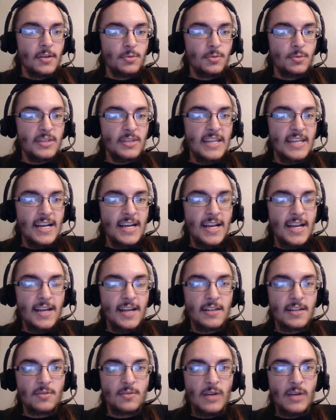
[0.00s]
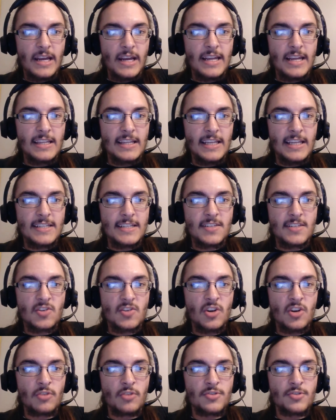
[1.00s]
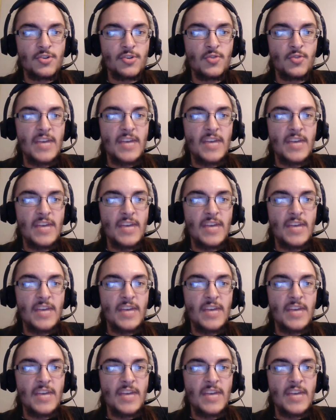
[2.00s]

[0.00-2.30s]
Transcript: with that out of the way, let's go to